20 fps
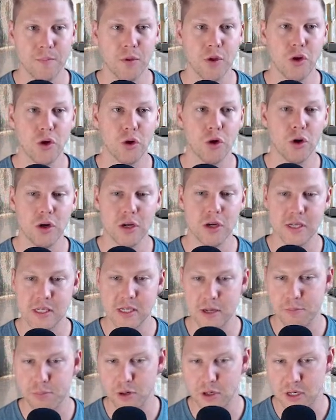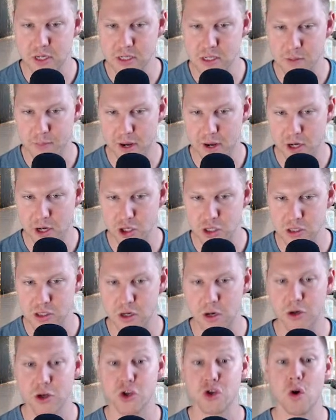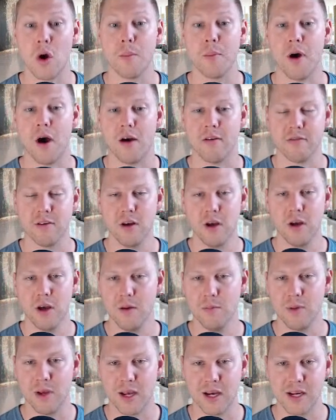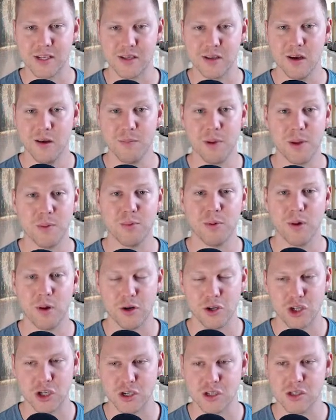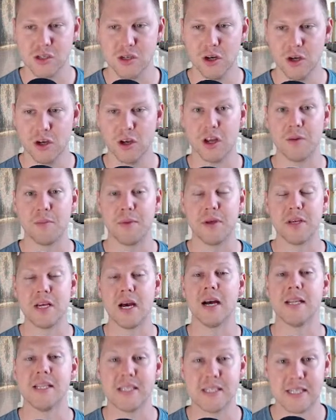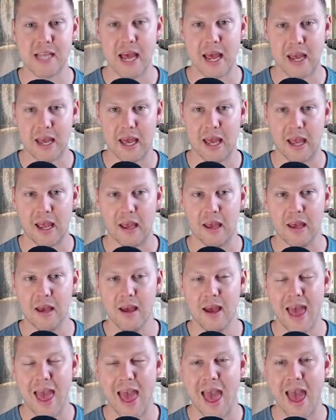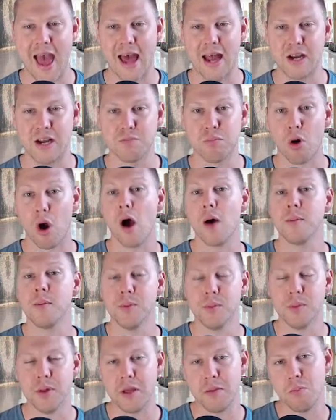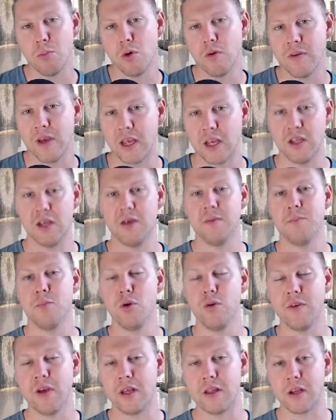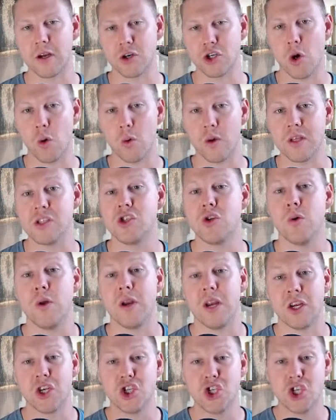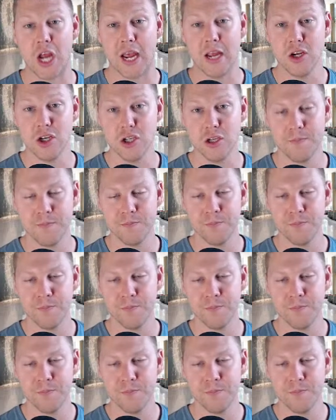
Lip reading: you're going to see participation start to drop off, because people are just going to be unstaking and probably moving their tokens to an exchange.